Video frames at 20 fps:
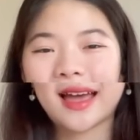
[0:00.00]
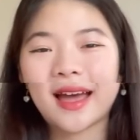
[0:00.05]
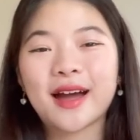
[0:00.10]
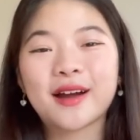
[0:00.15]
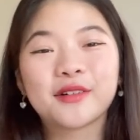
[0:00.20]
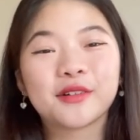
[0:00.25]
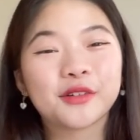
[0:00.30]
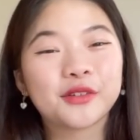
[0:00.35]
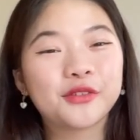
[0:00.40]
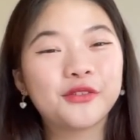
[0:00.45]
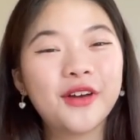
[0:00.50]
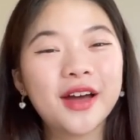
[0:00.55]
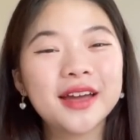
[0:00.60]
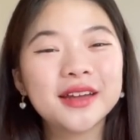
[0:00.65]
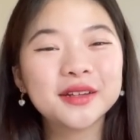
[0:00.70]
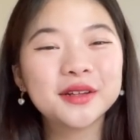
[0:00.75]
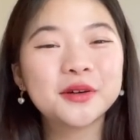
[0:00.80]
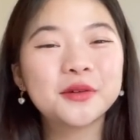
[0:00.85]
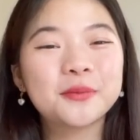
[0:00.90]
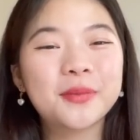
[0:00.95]
Our
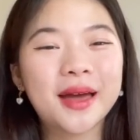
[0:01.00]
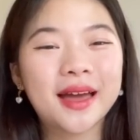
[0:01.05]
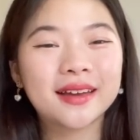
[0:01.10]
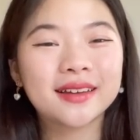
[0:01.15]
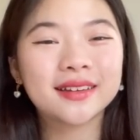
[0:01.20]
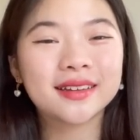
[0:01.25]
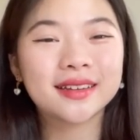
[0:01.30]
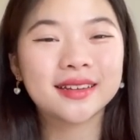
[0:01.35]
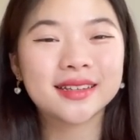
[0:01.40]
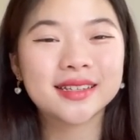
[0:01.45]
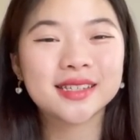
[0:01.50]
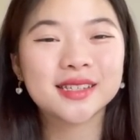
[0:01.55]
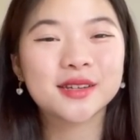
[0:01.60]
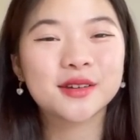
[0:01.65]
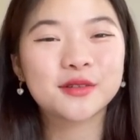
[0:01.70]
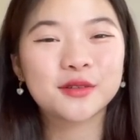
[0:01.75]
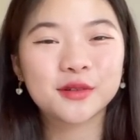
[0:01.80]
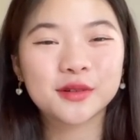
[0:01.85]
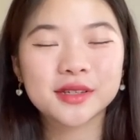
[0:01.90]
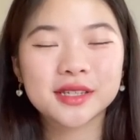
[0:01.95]
final bank is
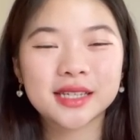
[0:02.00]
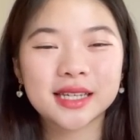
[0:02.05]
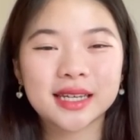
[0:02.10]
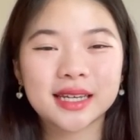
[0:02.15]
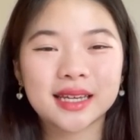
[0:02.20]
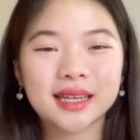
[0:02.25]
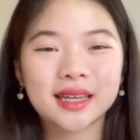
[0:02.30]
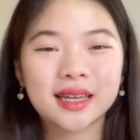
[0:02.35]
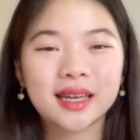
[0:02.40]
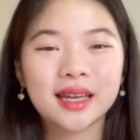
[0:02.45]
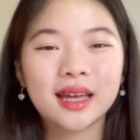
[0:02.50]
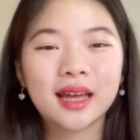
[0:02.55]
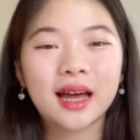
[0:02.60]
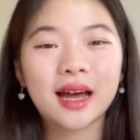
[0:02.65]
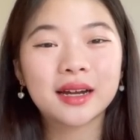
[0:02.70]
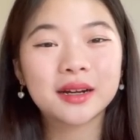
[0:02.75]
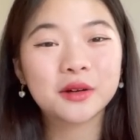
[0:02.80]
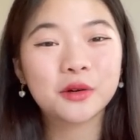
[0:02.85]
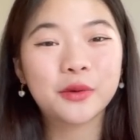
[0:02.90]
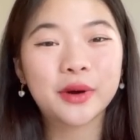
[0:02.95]
KrungSri,
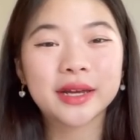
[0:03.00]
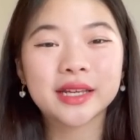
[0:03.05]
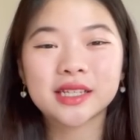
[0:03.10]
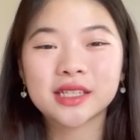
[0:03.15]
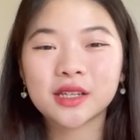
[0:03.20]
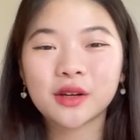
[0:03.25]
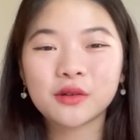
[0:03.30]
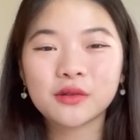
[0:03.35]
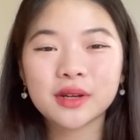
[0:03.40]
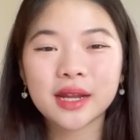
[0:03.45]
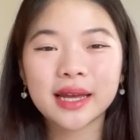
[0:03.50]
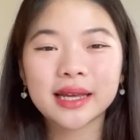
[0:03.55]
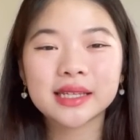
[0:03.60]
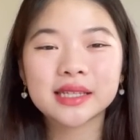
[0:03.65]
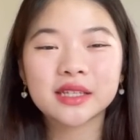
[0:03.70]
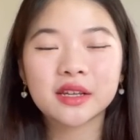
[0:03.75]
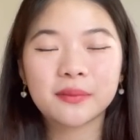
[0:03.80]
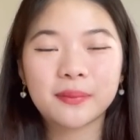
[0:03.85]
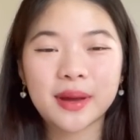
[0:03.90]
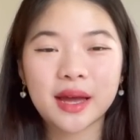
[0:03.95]
otherwise known as
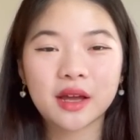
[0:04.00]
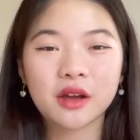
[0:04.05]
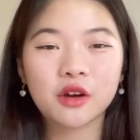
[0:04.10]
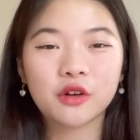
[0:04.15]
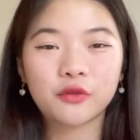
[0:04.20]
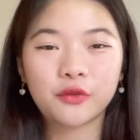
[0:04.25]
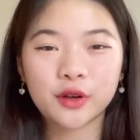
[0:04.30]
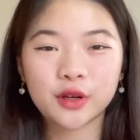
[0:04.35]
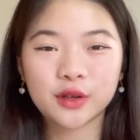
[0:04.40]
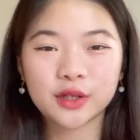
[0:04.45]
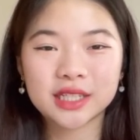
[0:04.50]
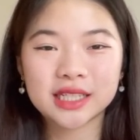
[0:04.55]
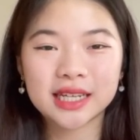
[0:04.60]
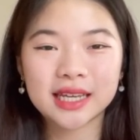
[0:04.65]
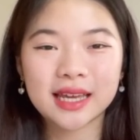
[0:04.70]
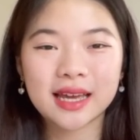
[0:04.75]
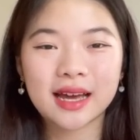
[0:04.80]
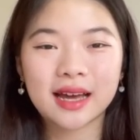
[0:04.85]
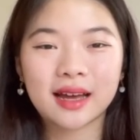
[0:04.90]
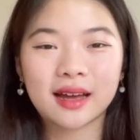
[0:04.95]
the Bank of
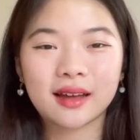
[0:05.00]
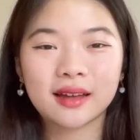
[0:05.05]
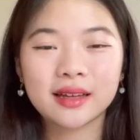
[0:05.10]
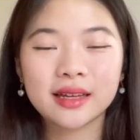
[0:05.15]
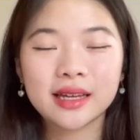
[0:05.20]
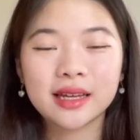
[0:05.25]
Ayutthaya.